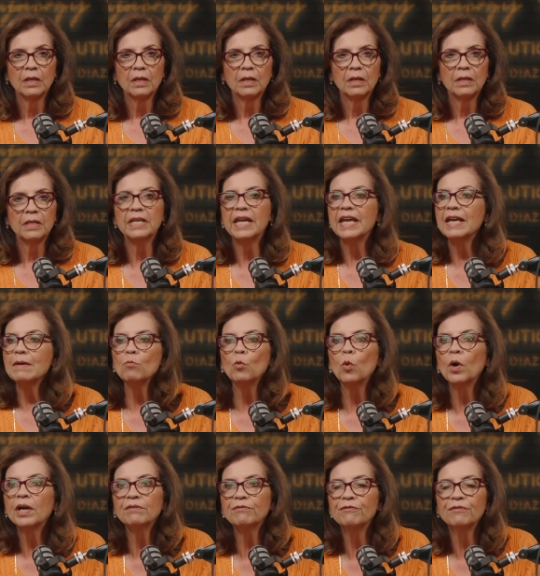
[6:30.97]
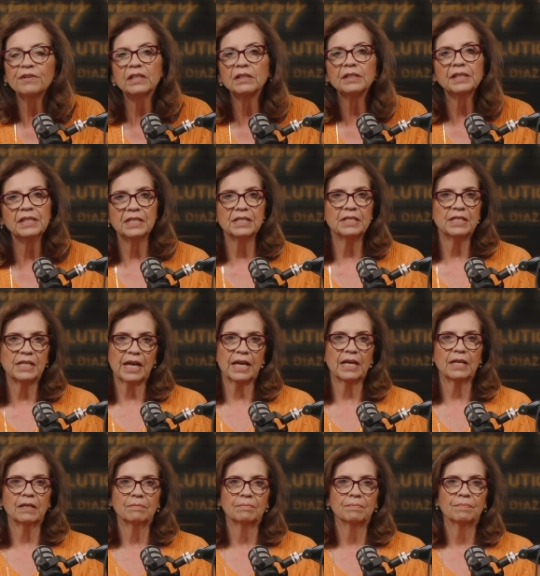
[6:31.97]
Name one feeling a
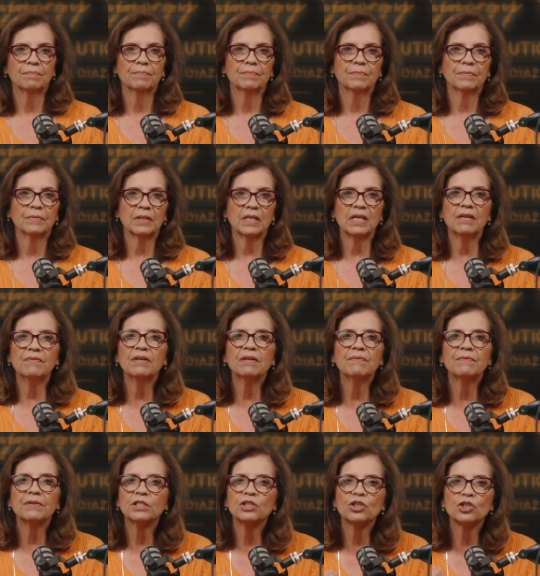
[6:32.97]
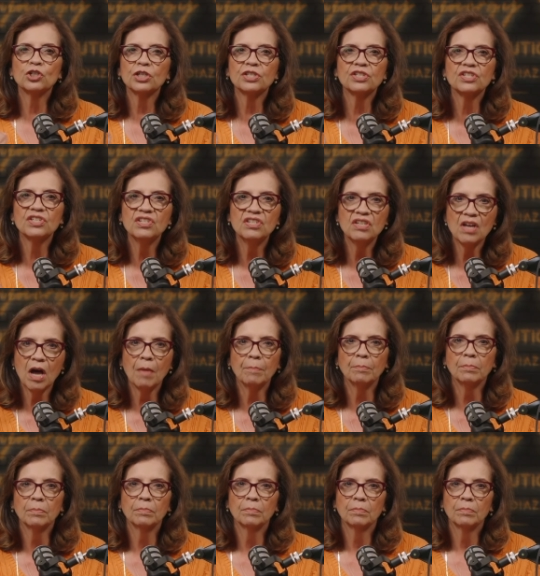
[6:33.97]
day, even if it's just
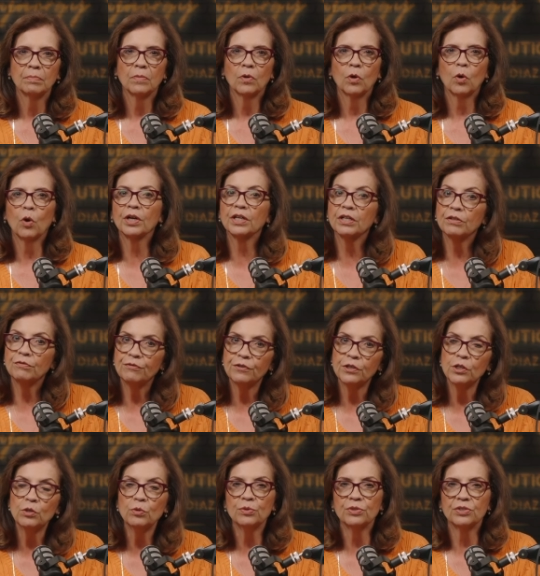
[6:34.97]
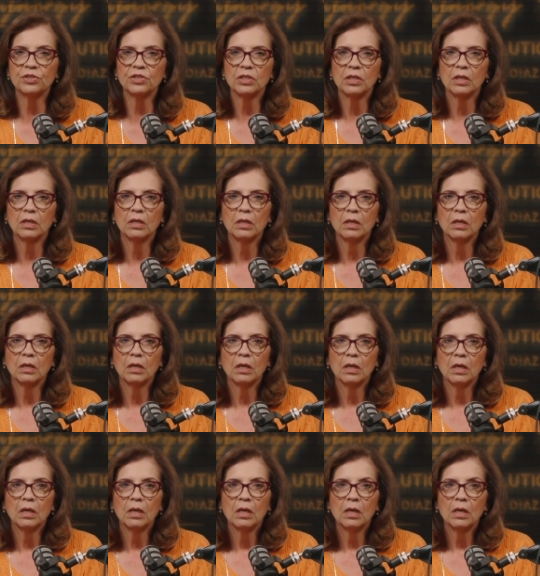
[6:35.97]
numb or confused.
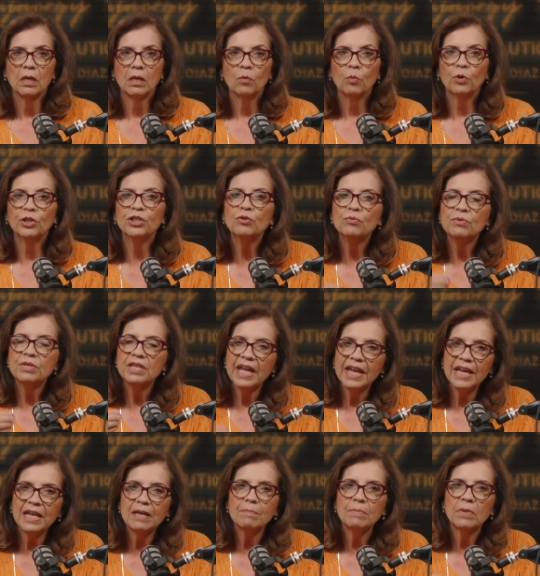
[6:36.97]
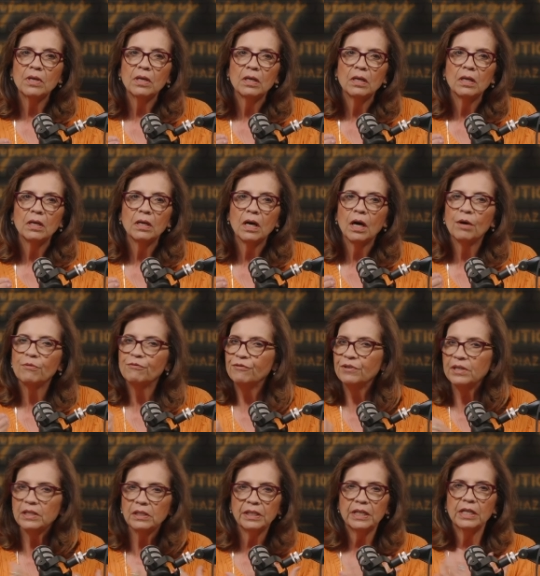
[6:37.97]
When you name a
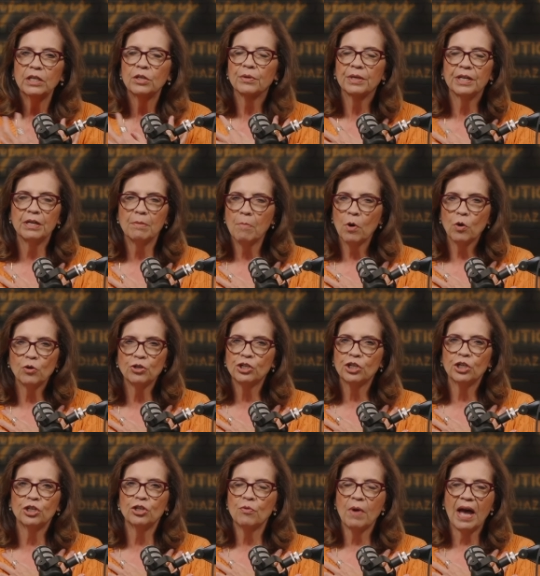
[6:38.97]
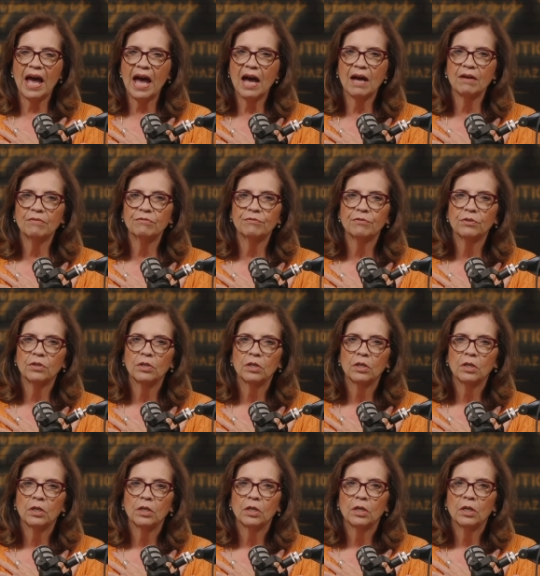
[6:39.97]
feeling or an emotion you have,
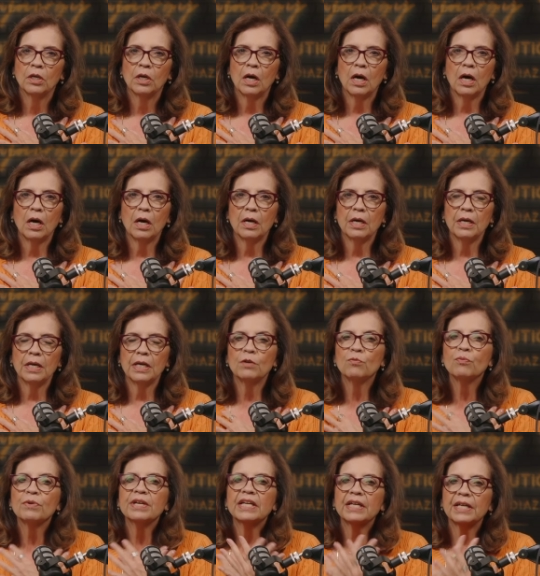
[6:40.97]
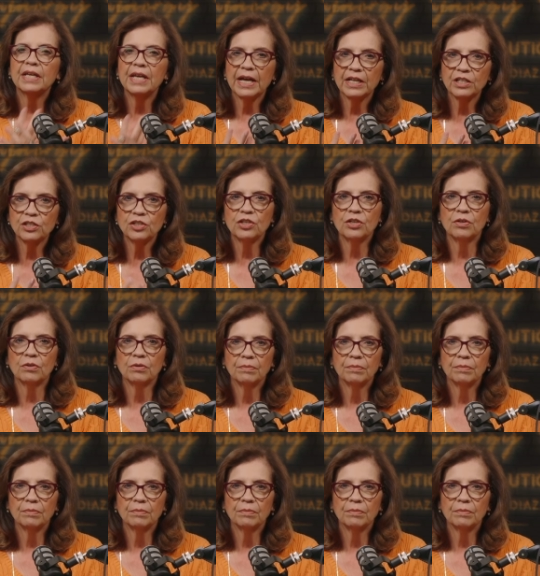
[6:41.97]
it reconnects you.